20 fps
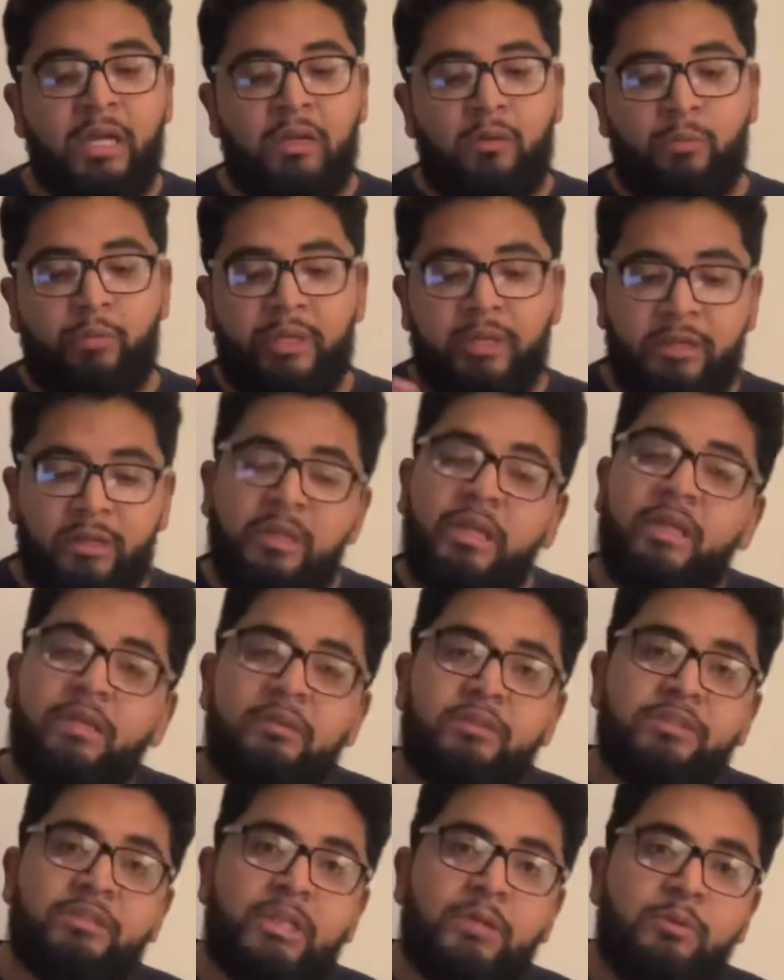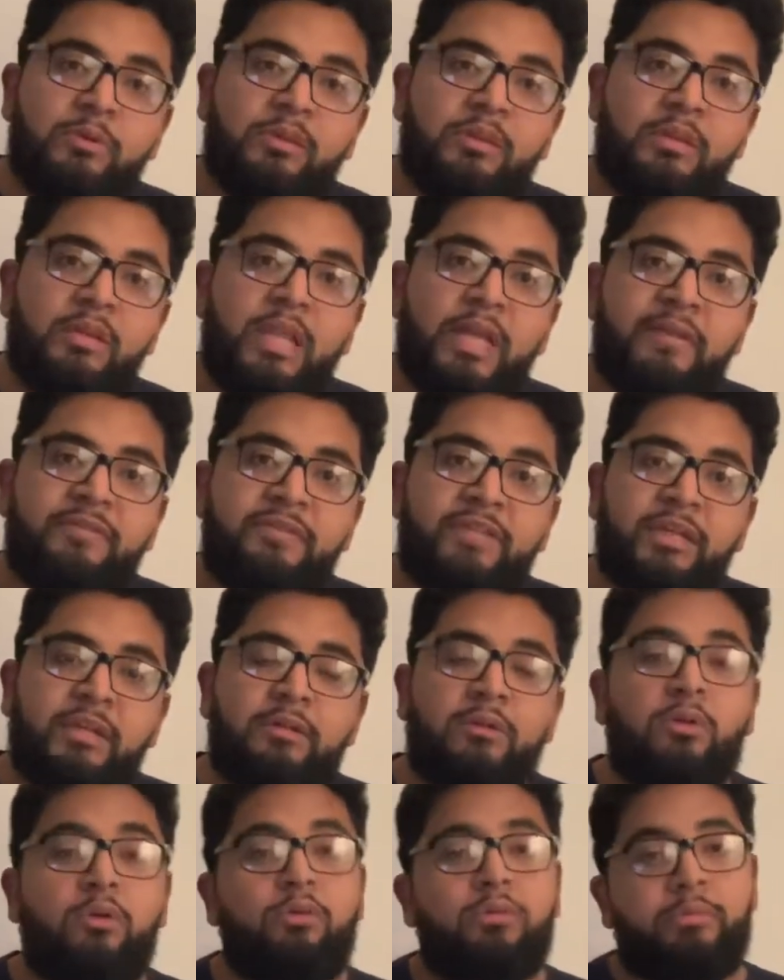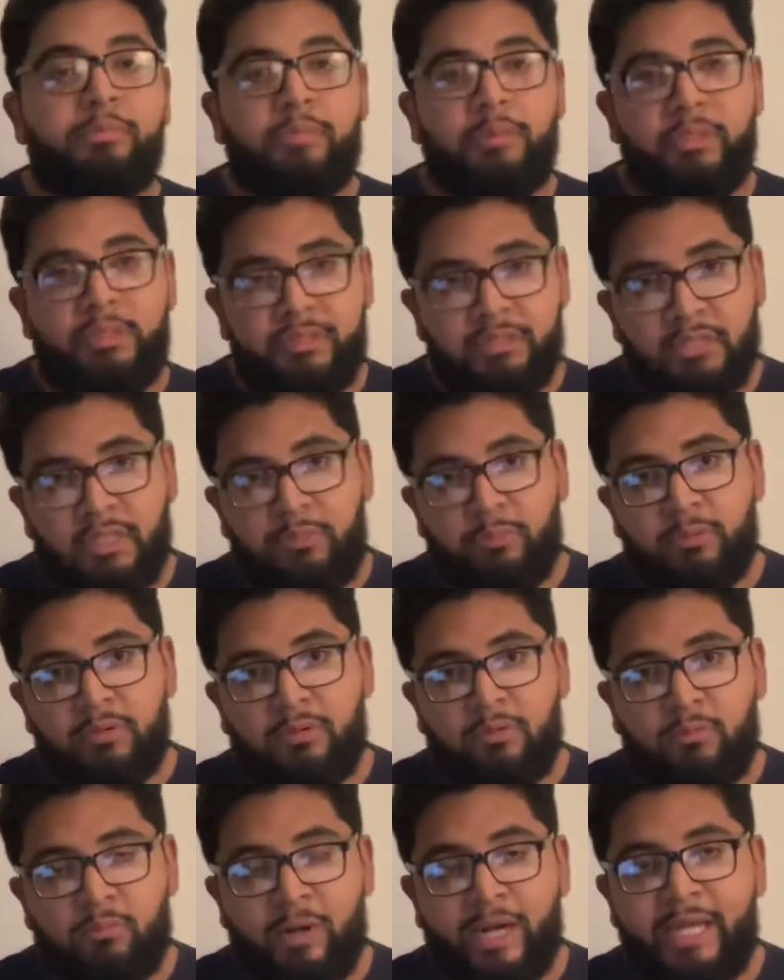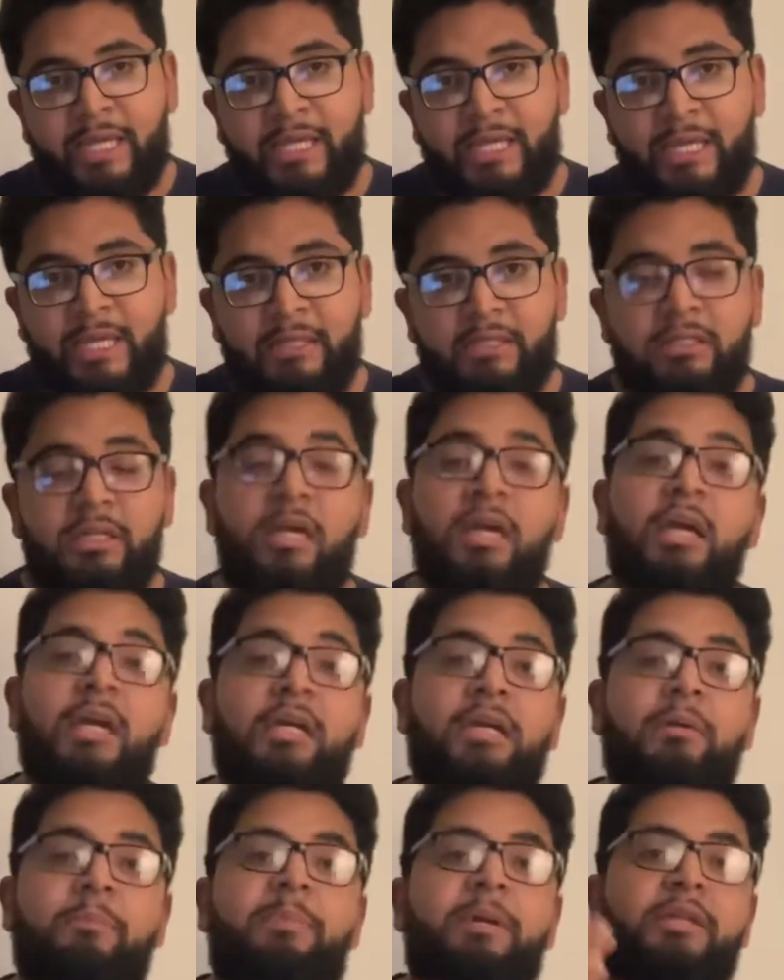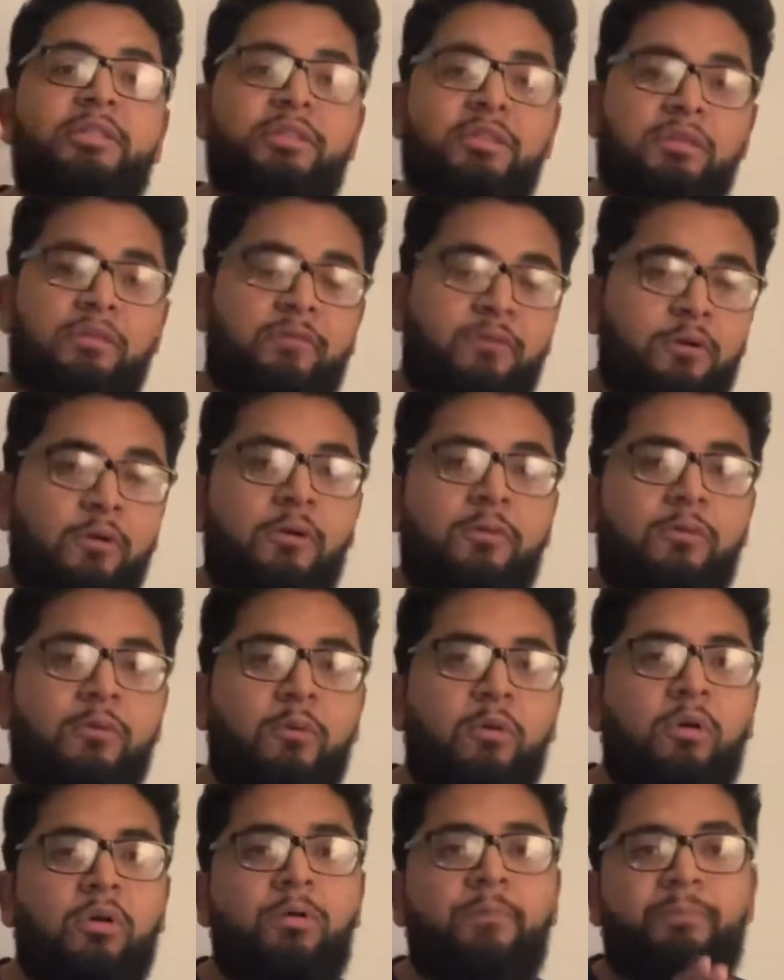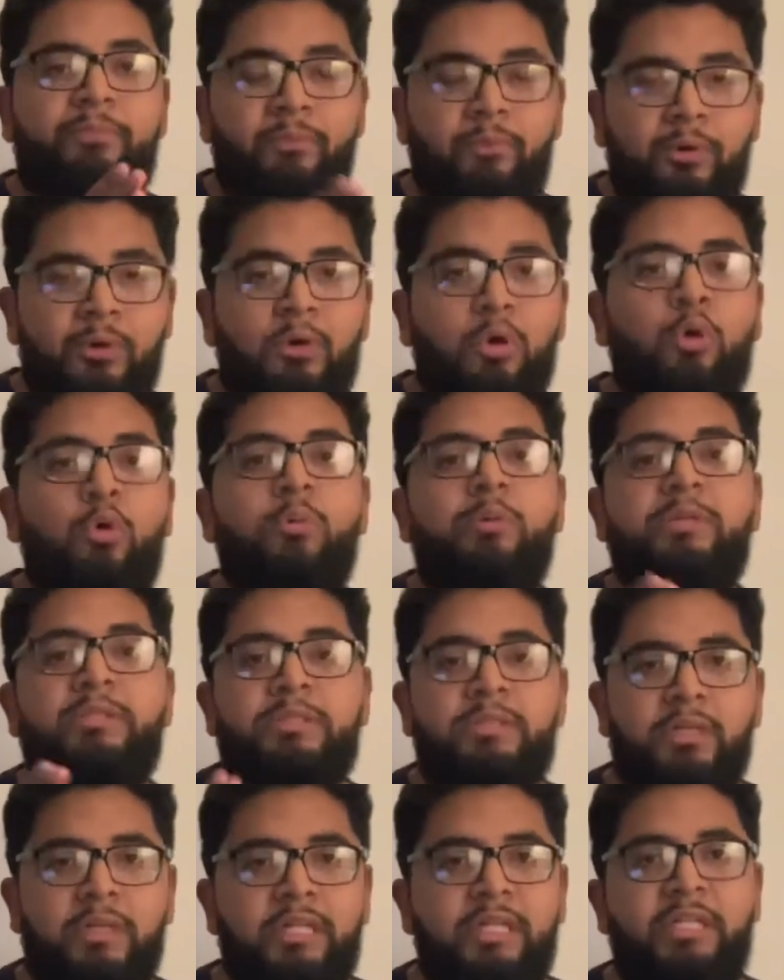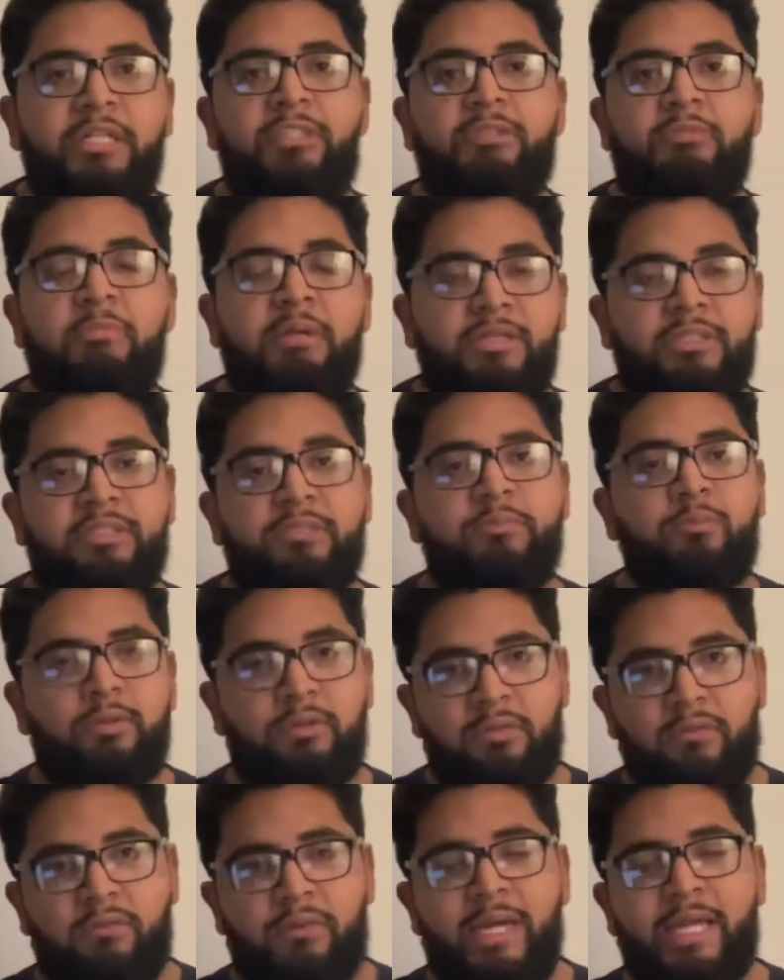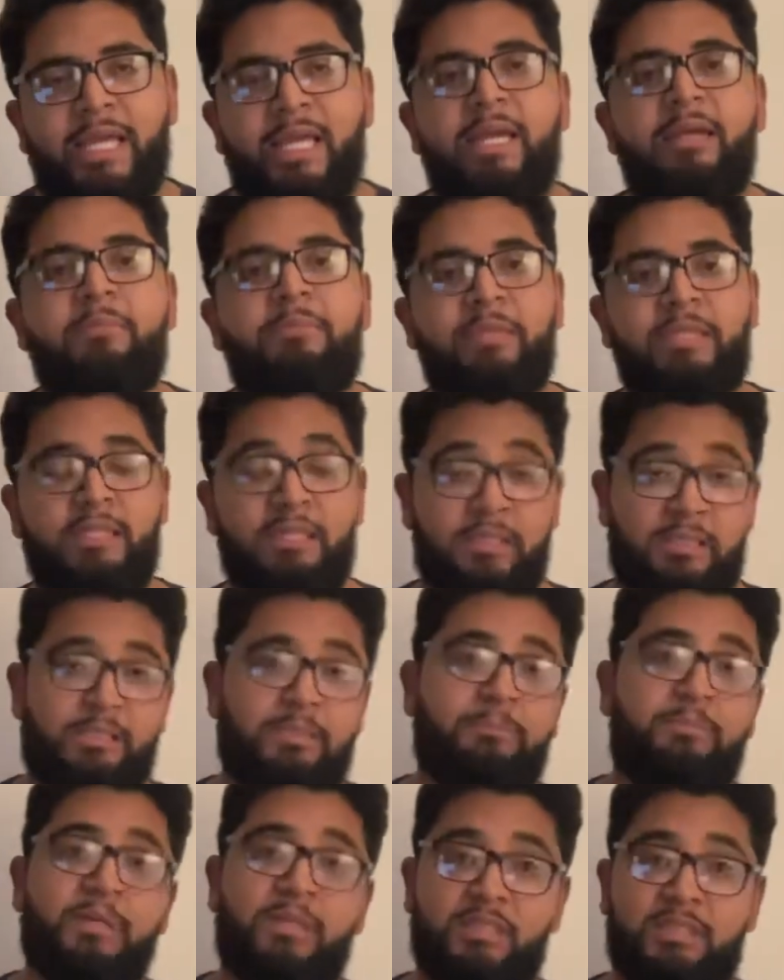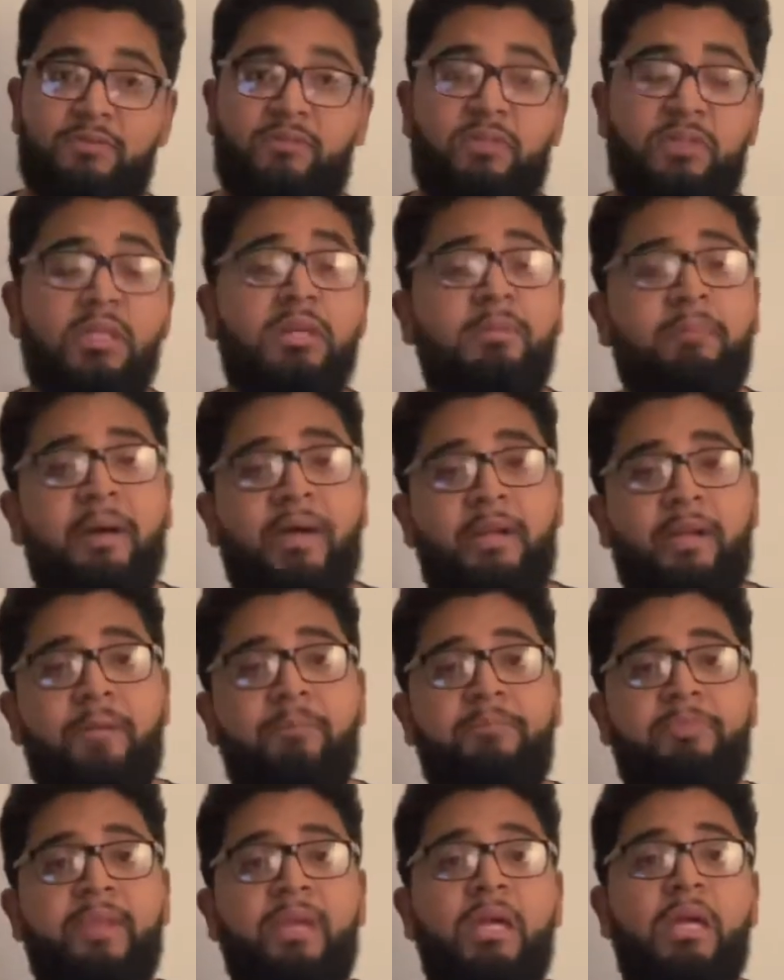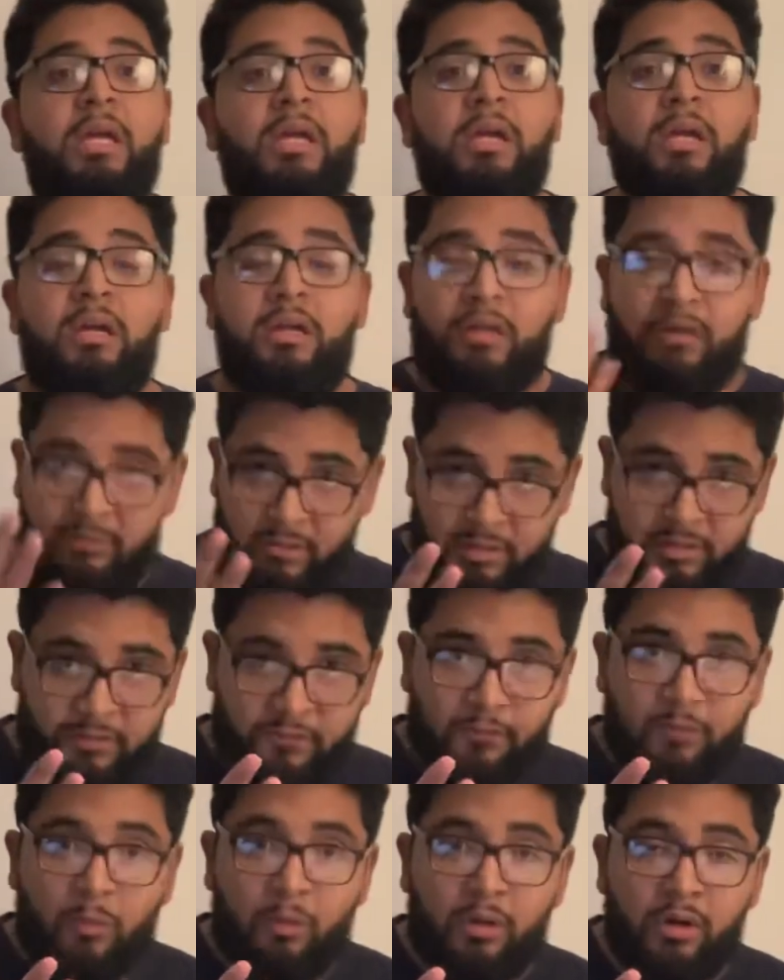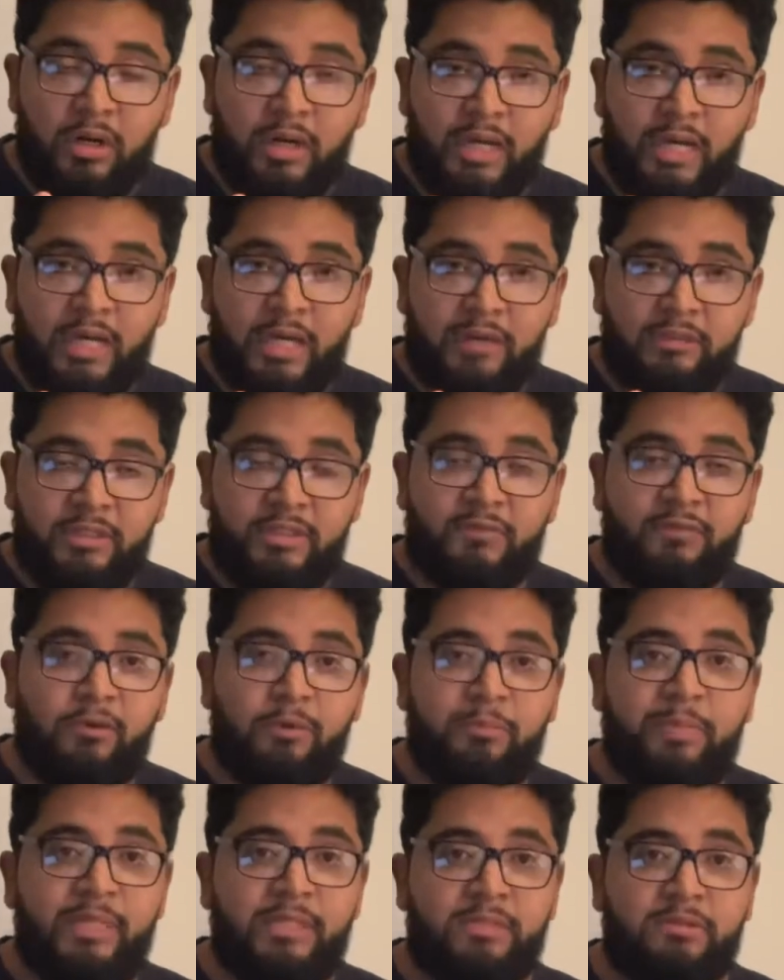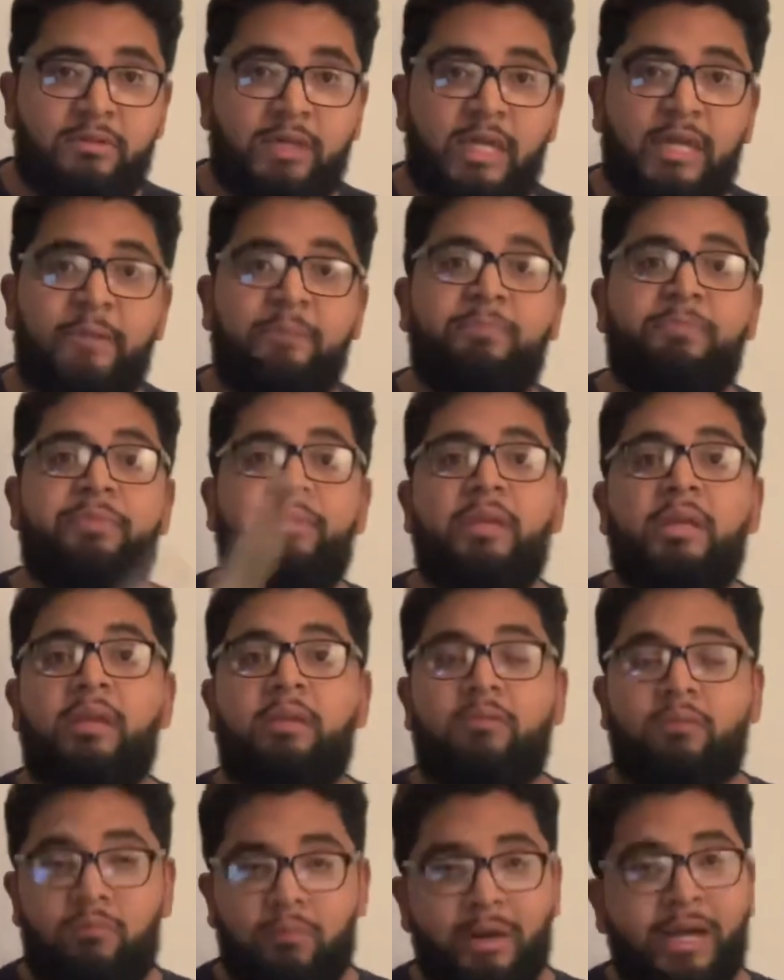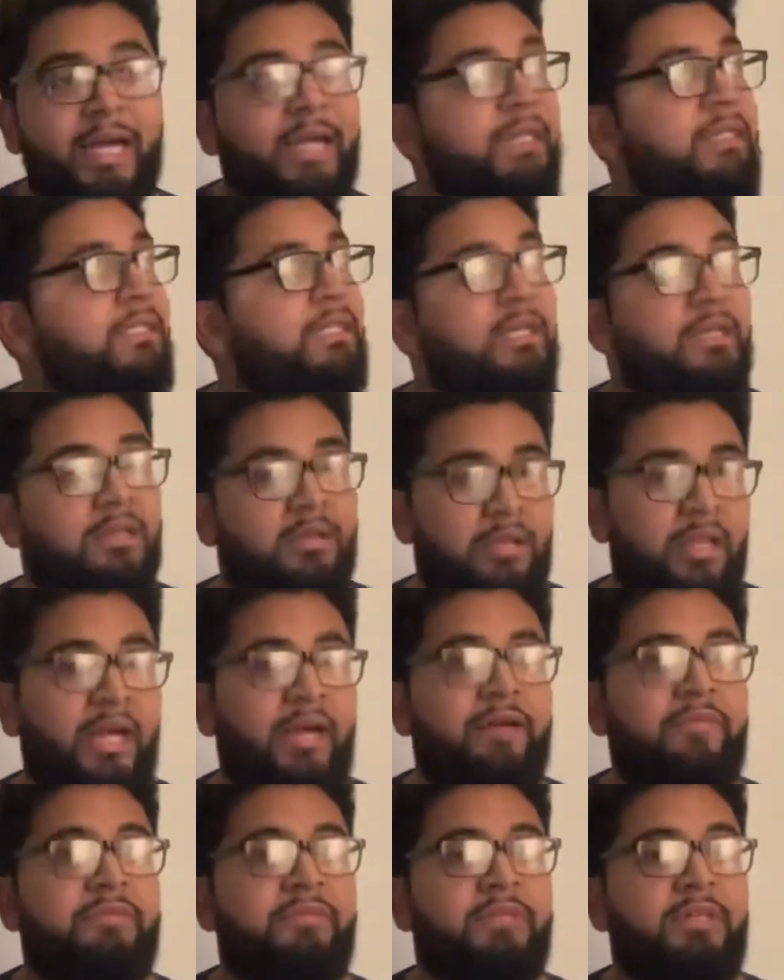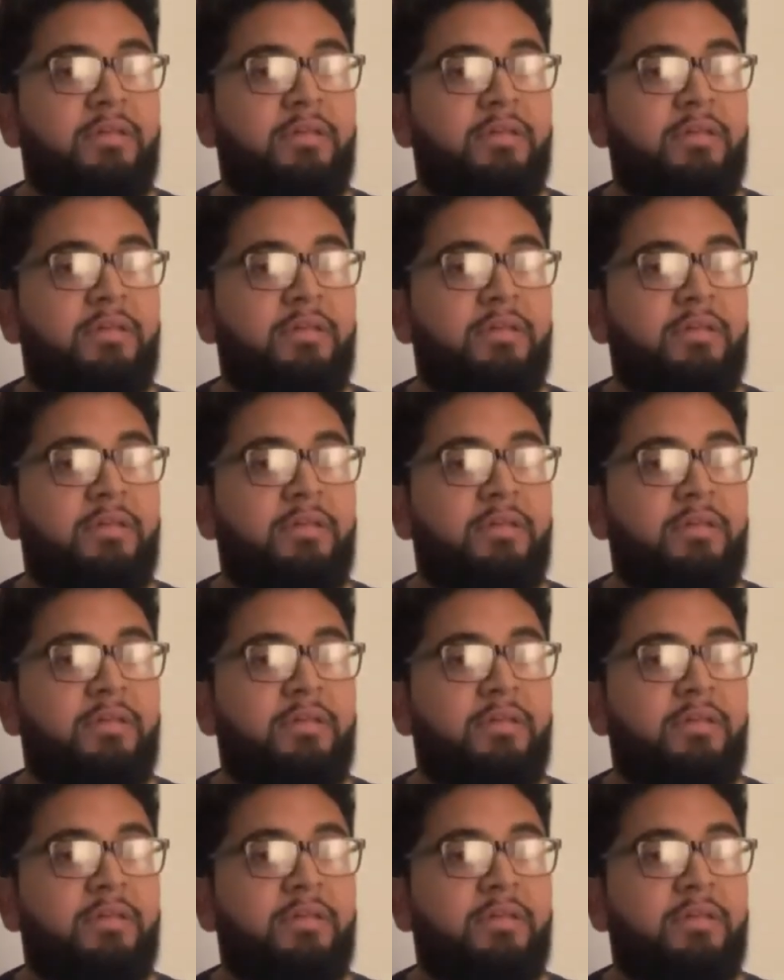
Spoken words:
We either start with the left hand or we start with the right hand. Compared to the 4/4, we always start each measure with the right hand, because if you think about it, there's four beats, right? Right, left,